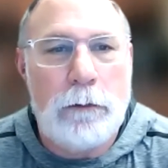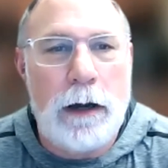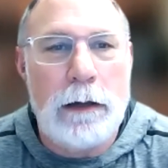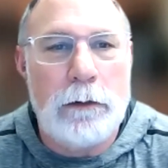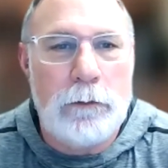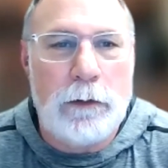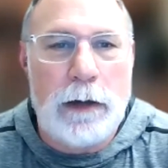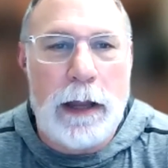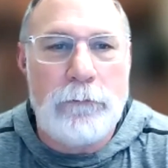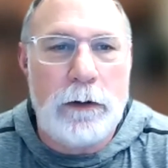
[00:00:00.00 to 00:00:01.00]
Right. You're
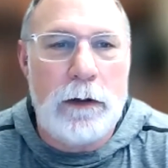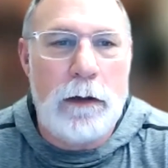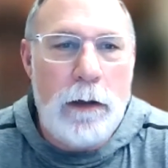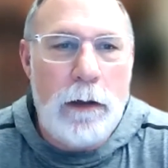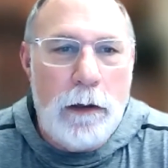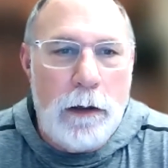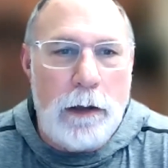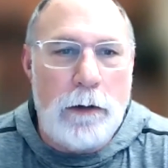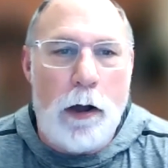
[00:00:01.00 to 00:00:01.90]
gonna have an